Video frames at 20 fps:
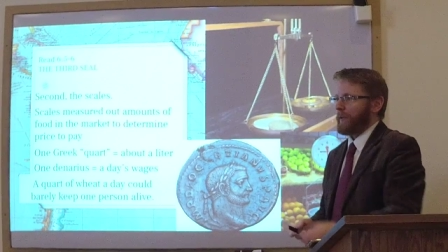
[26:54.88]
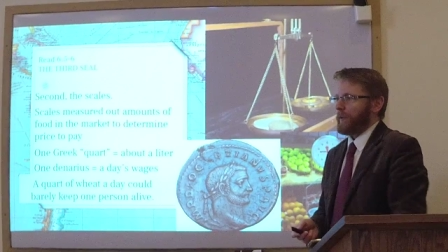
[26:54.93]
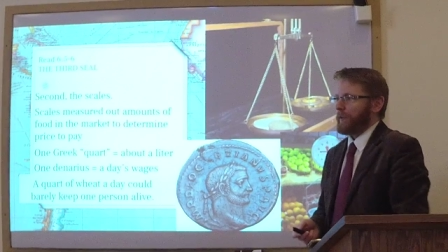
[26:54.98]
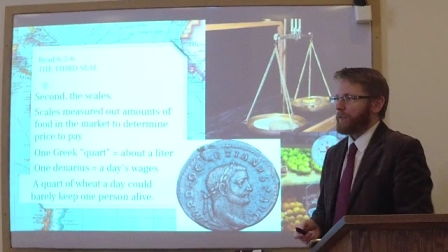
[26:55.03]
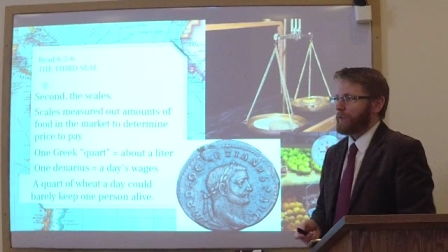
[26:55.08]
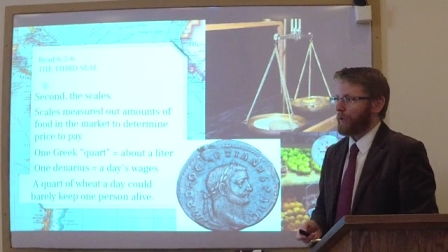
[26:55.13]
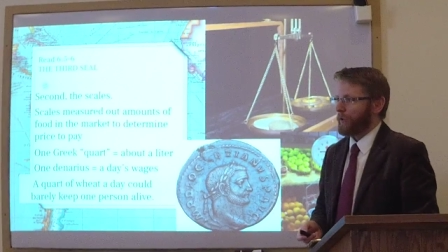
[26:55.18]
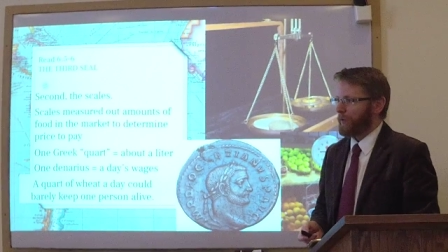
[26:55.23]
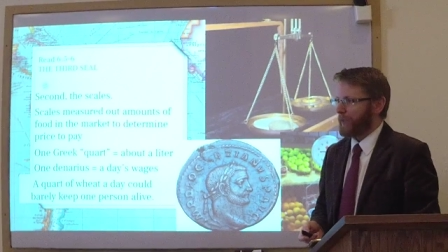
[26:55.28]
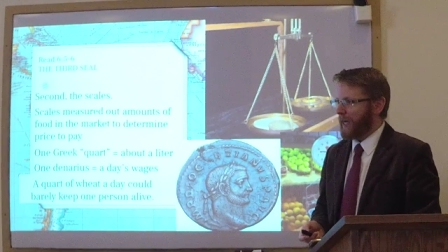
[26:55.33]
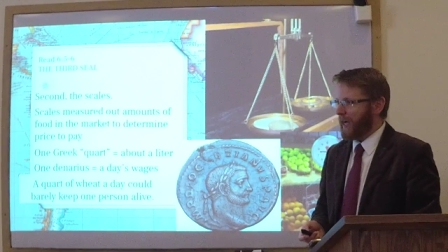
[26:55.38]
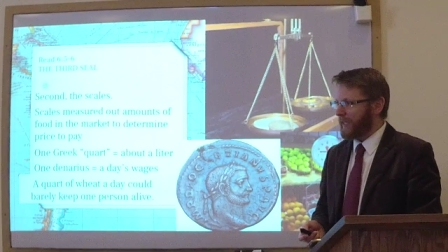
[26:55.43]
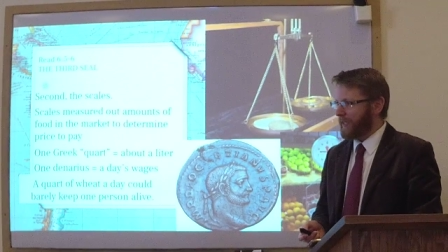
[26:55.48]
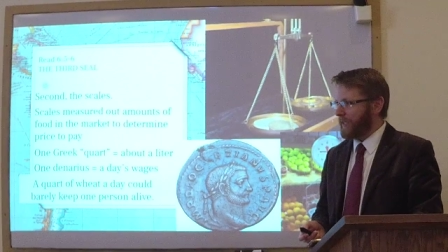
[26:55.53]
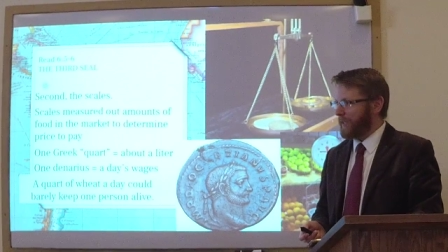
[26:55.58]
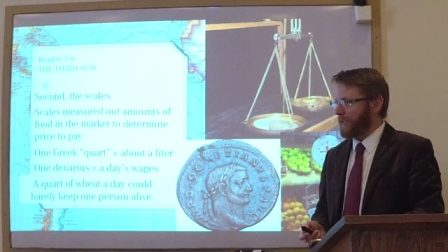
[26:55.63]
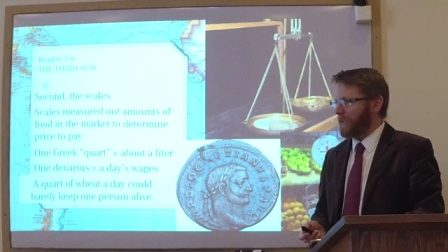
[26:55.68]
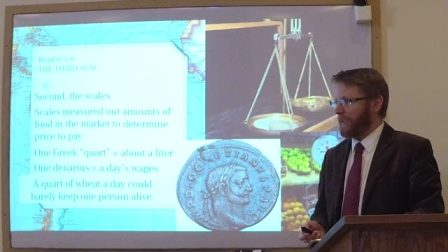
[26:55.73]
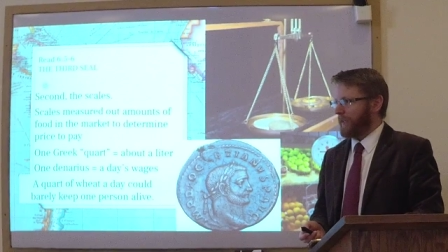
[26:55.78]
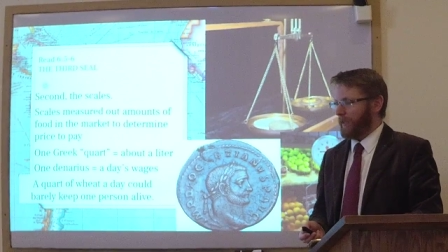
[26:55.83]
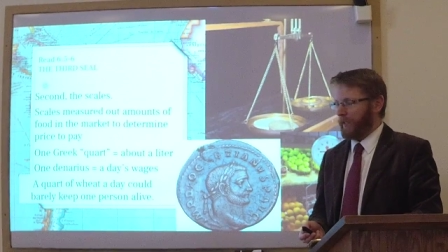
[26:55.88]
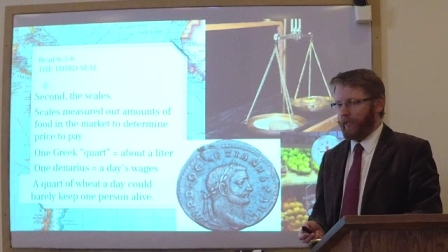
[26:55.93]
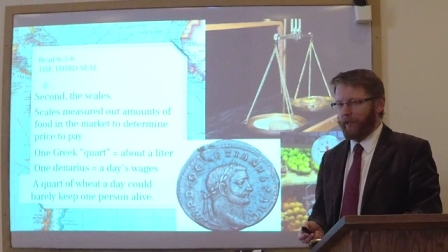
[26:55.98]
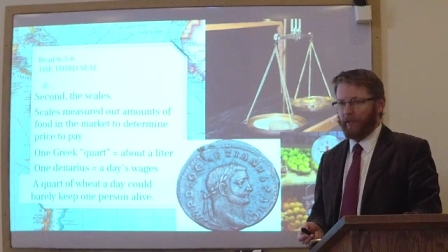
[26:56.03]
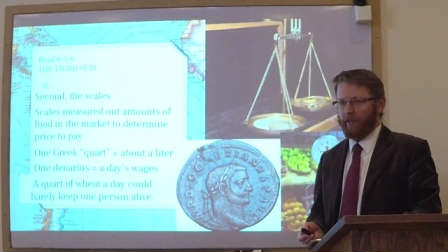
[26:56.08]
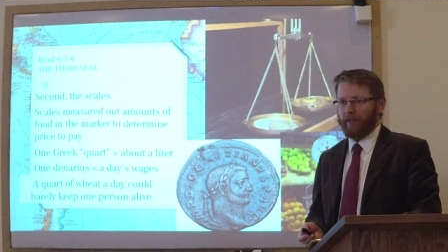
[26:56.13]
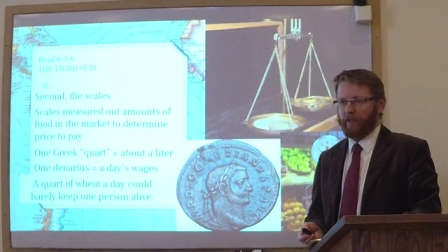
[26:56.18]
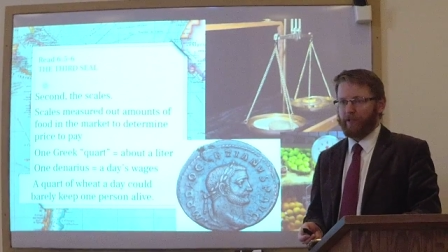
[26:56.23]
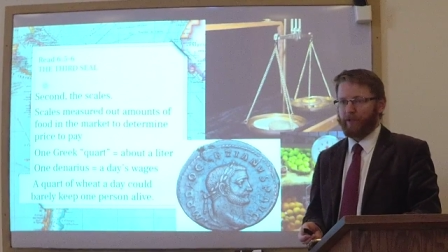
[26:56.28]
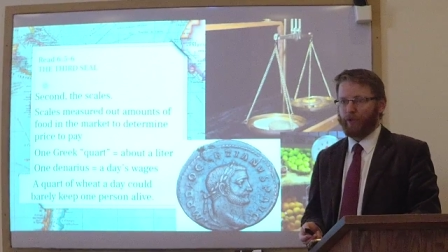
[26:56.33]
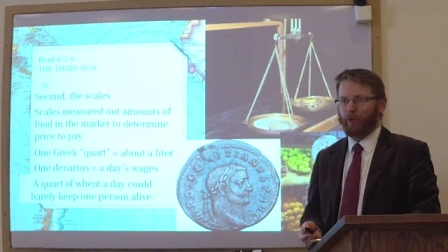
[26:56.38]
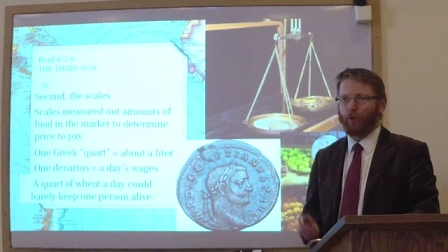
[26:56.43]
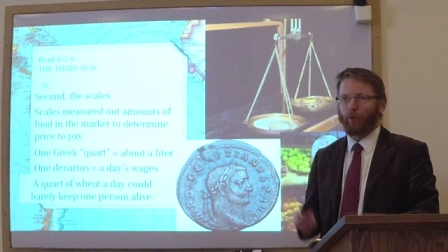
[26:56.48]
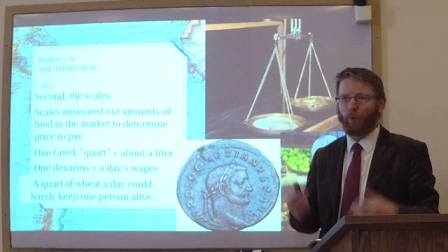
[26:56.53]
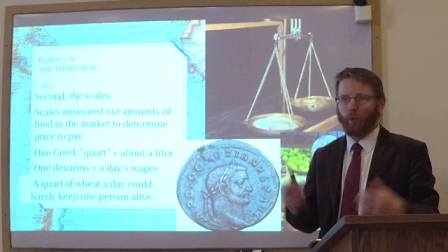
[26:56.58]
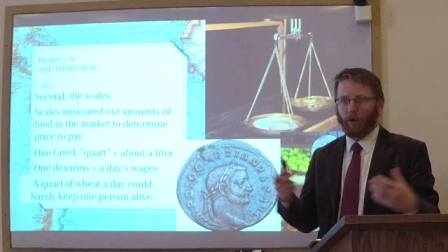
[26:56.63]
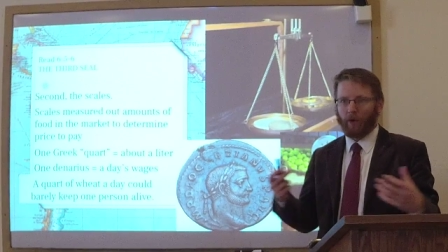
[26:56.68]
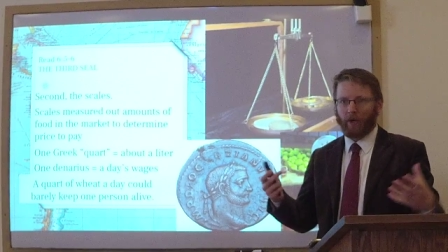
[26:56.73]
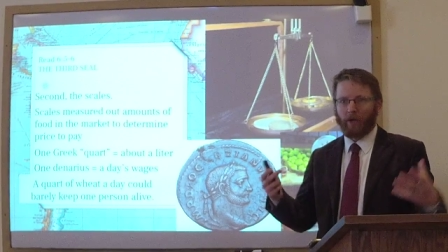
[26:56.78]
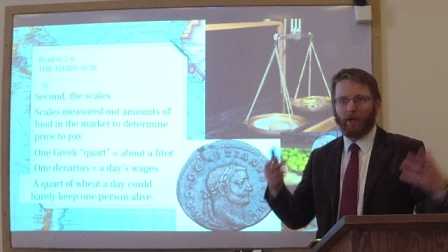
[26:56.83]
So the idea here is you
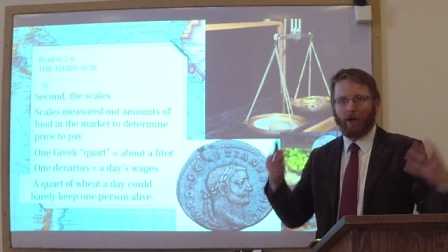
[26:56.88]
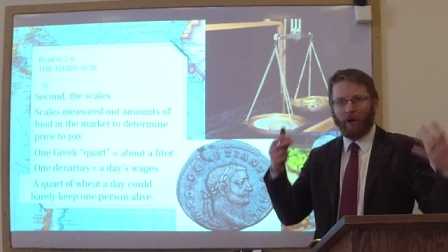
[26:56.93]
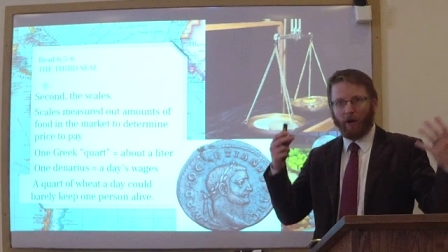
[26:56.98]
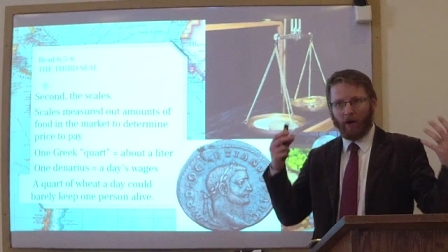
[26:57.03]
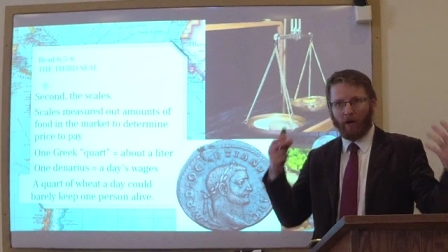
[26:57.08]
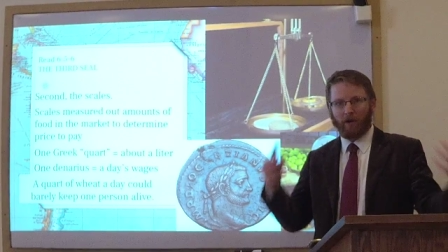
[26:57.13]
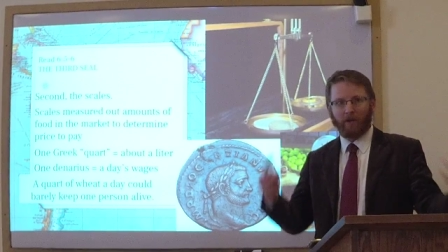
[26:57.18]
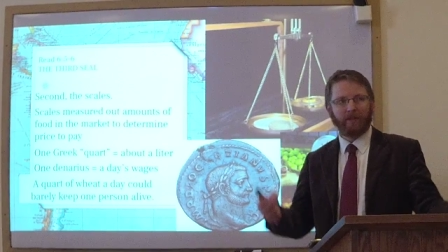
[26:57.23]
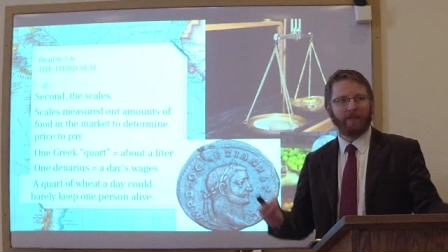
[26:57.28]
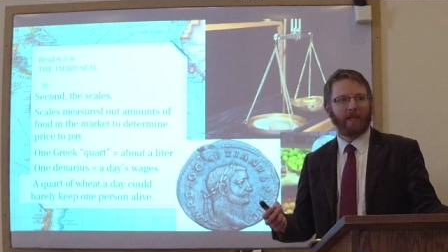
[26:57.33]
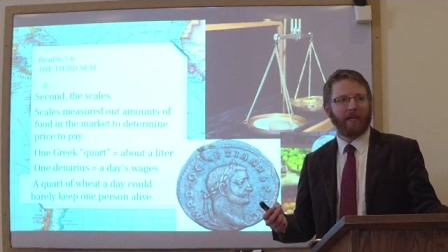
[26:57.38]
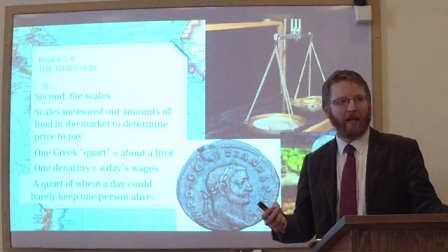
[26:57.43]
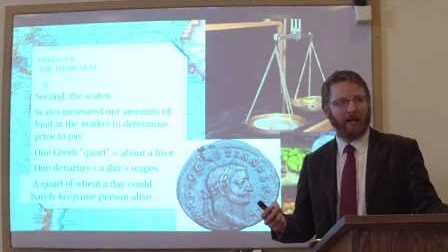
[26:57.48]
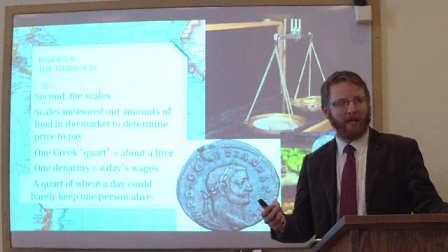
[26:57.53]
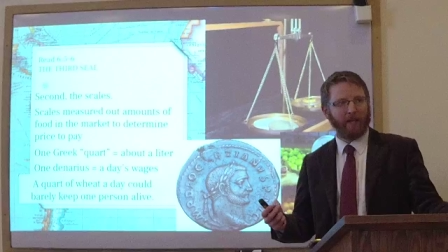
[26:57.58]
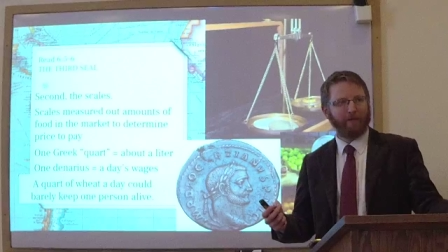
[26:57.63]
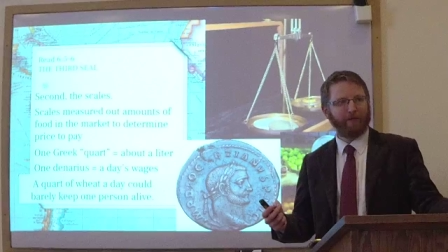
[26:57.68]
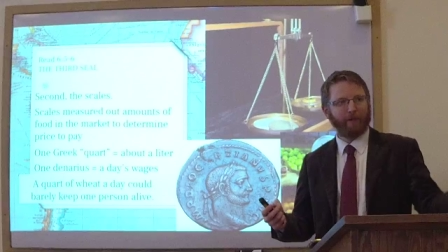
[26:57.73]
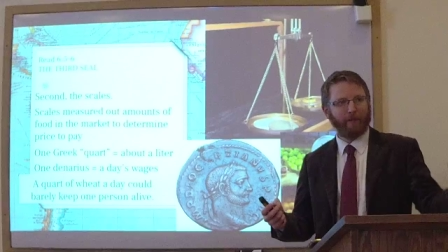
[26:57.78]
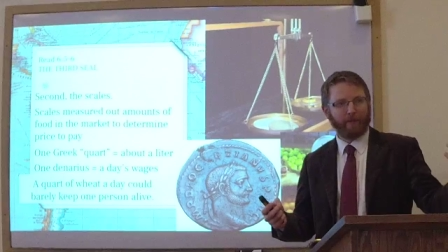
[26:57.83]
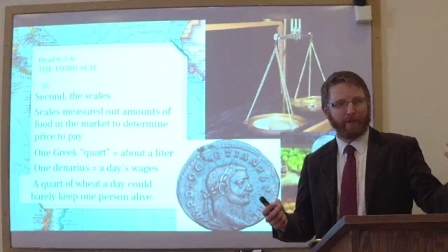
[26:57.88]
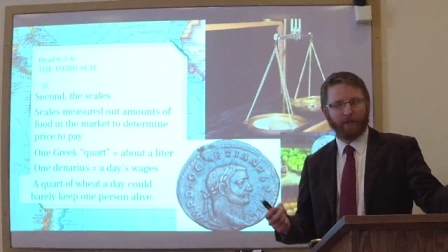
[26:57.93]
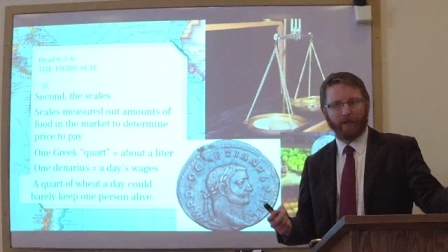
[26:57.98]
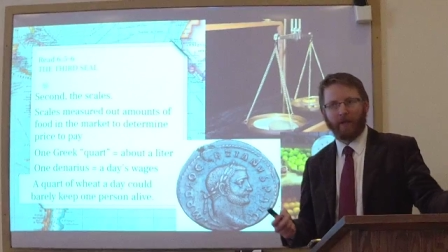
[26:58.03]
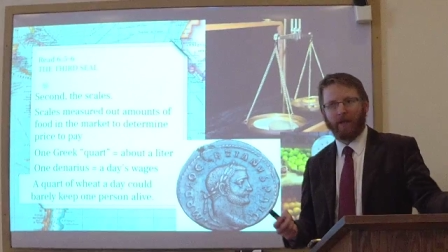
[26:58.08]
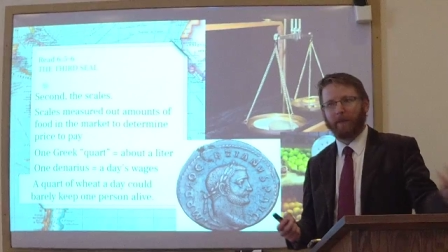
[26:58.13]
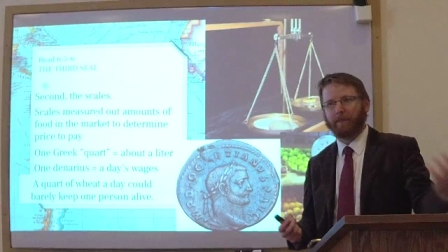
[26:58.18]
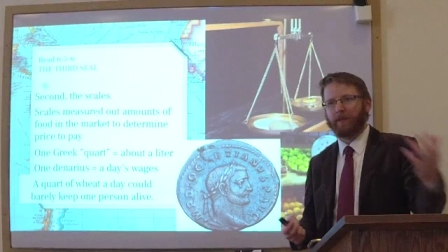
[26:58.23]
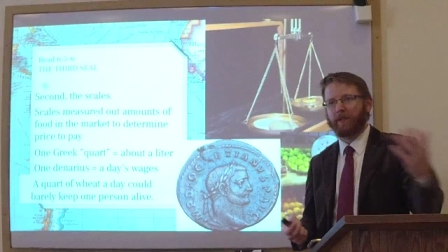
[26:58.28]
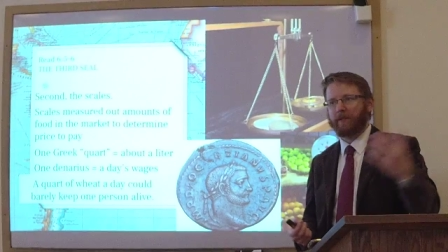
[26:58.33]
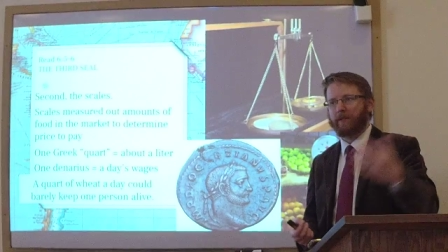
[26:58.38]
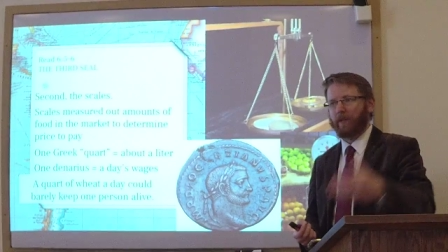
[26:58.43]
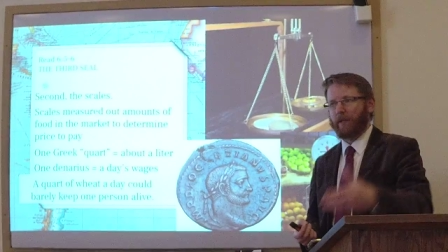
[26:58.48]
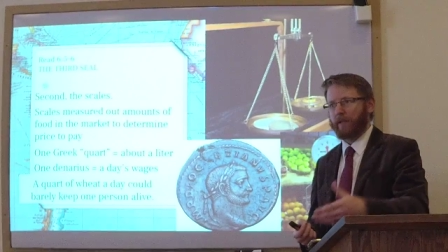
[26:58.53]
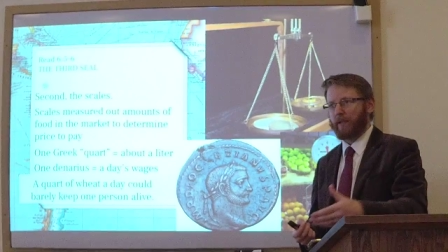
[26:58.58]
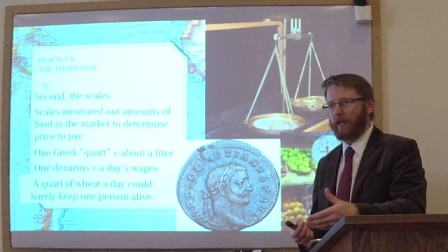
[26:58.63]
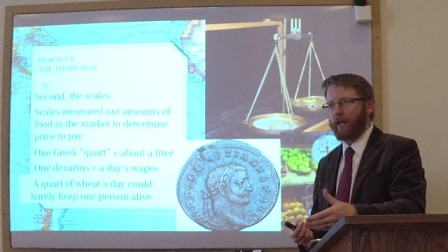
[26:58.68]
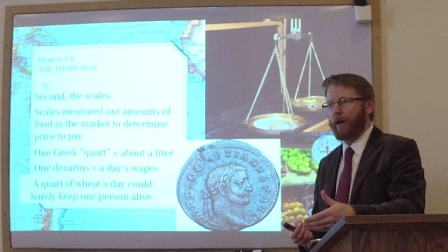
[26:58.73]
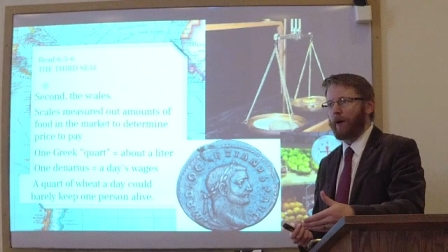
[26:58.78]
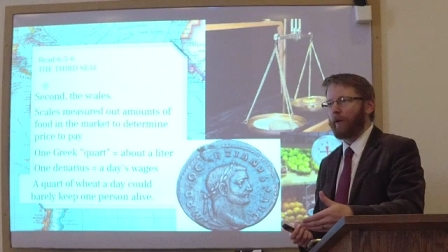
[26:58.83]
work all day from sunup to
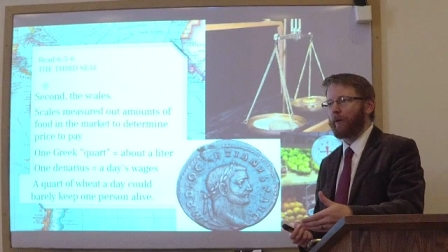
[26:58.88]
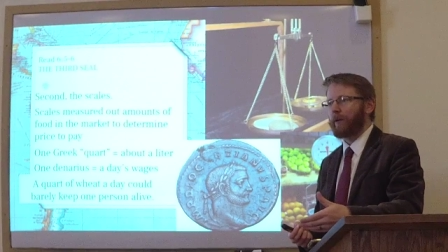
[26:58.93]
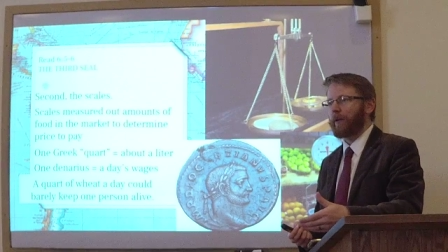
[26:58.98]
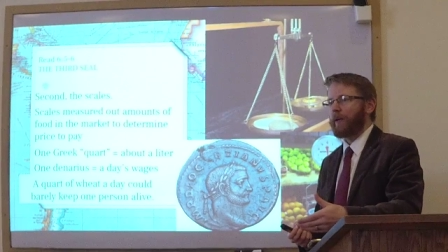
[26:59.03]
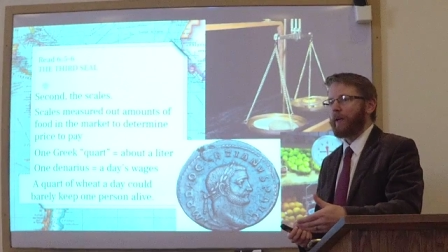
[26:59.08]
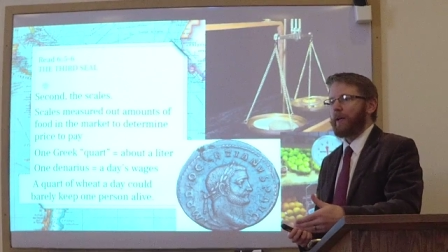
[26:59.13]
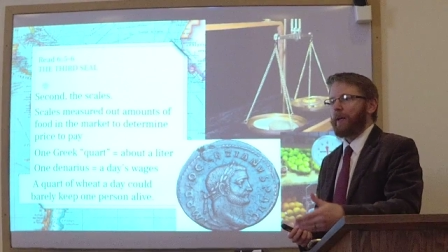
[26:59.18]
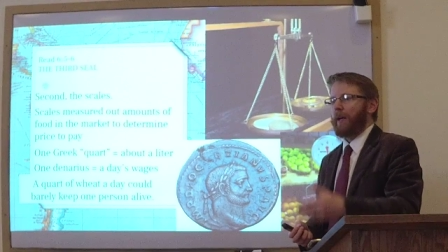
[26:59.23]
sundown,